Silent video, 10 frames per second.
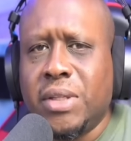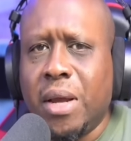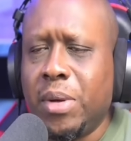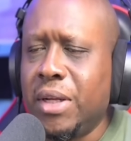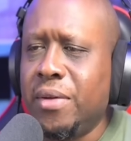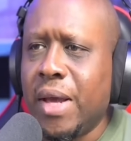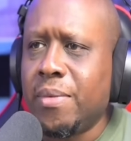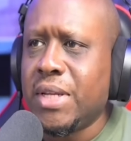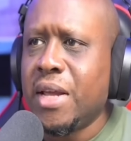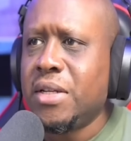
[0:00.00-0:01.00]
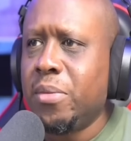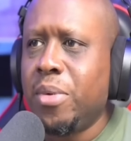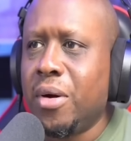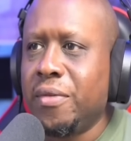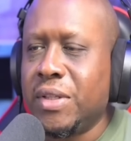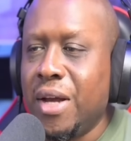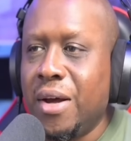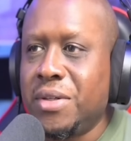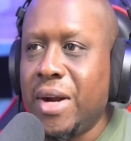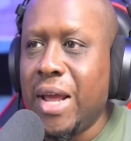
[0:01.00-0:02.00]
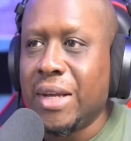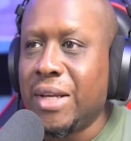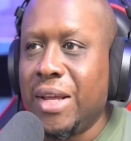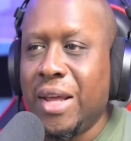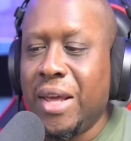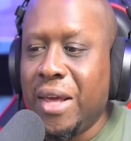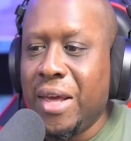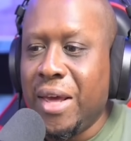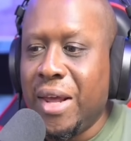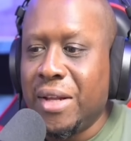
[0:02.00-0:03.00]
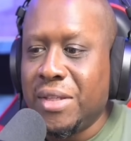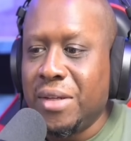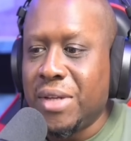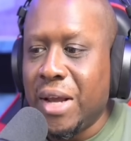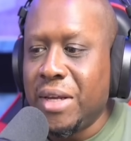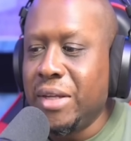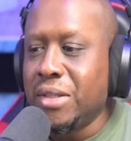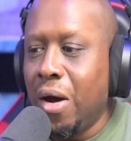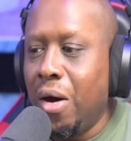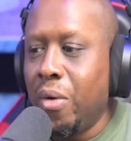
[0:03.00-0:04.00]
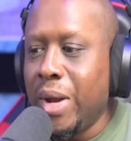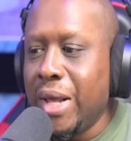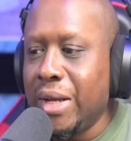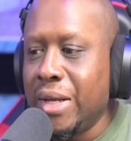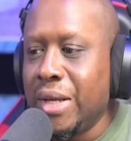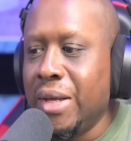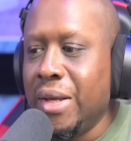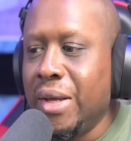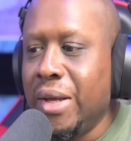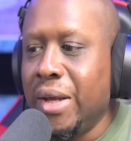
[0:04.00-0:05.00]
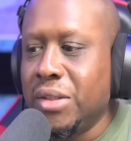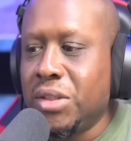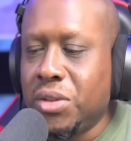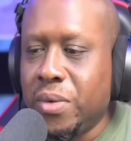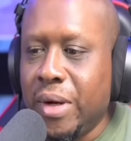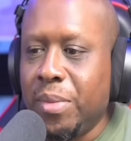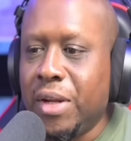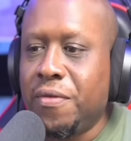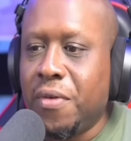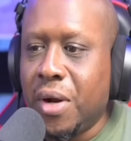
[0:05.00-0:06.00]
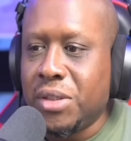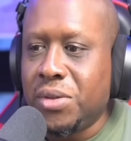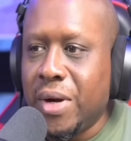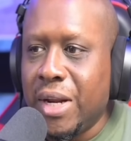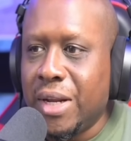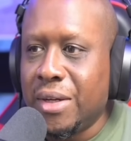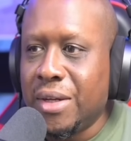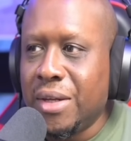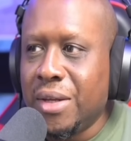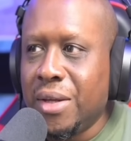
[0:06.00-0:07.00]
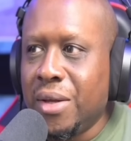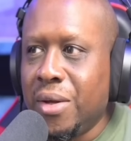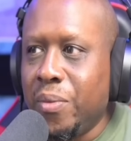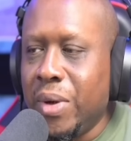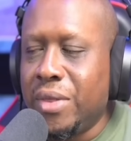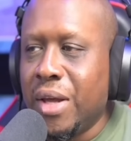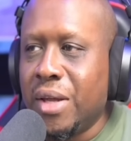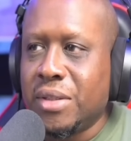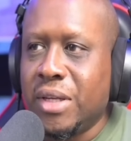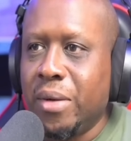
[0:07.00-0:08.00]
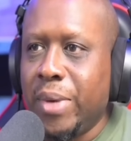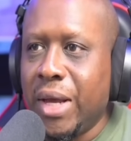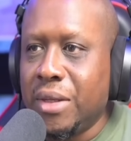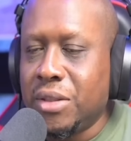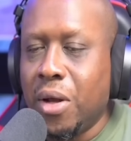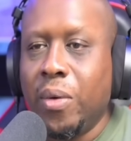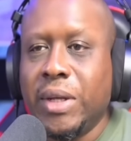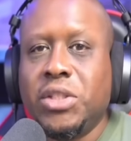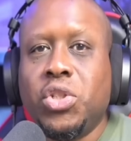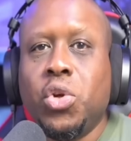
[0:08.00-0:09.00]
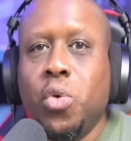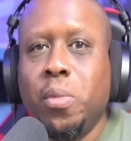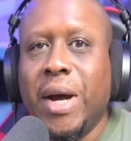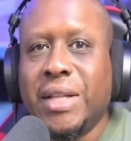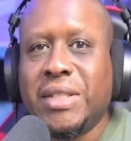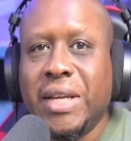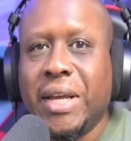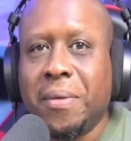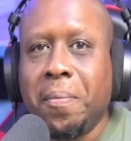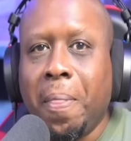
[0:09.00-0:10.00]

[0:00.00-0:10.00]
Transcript: I believe that was actually a part of his contract. And it seems like he's already extremely frustrated with uh, Skip Bayless only two months in.